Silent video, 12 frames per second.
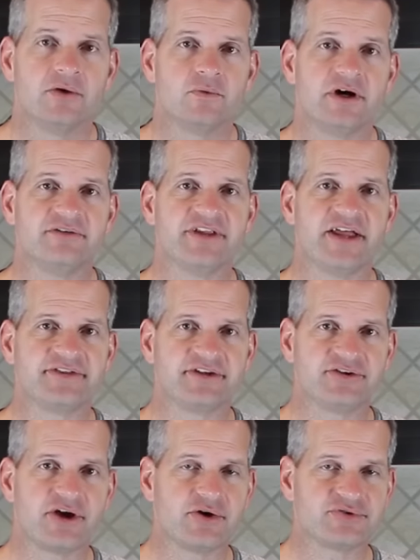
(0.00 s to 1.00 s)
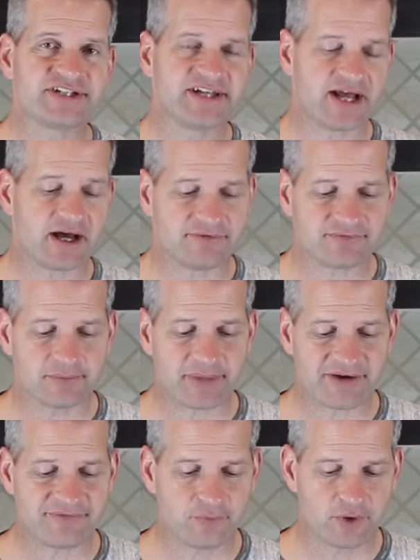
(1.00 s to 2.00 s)
Well, I've let the dough sit out for
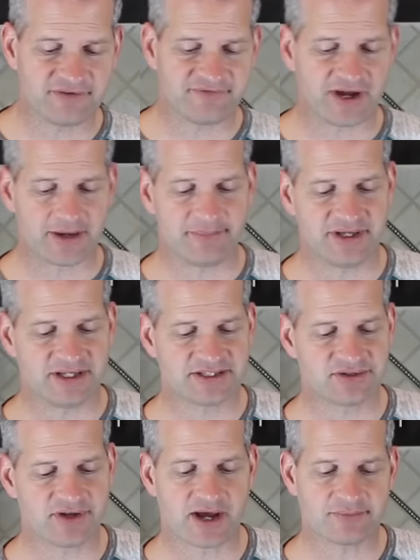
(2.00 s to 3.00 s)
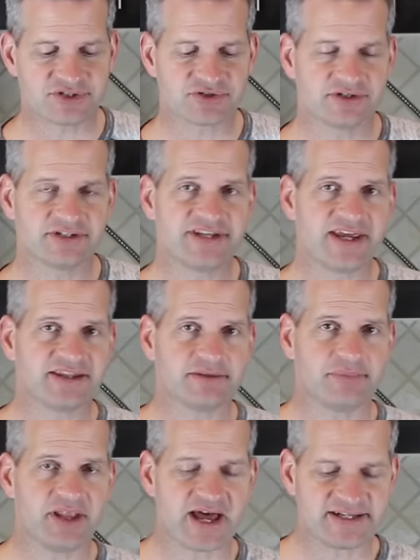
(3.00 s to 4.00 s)
about 45 minutes, so now I'm just going to take the
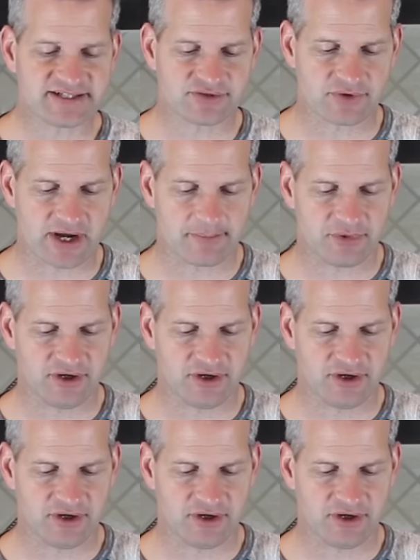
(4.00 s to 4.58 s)
plastic wrap